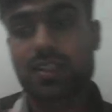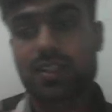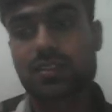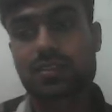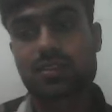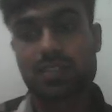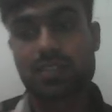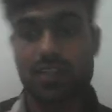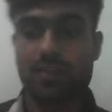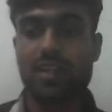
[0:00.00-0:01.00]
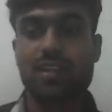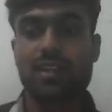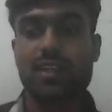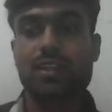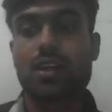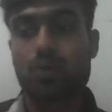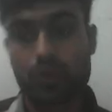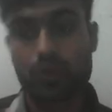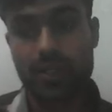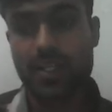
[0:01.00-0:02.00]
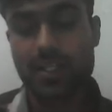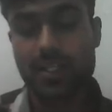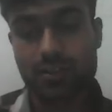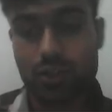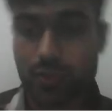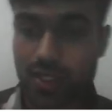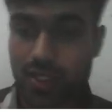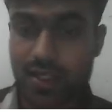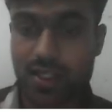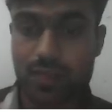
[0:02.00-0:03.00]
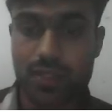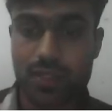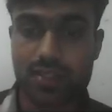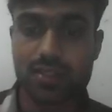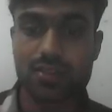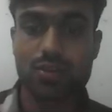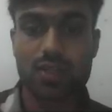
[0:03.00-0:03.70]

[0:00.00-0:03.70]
is self-healing, like Kubernetes automatically replaces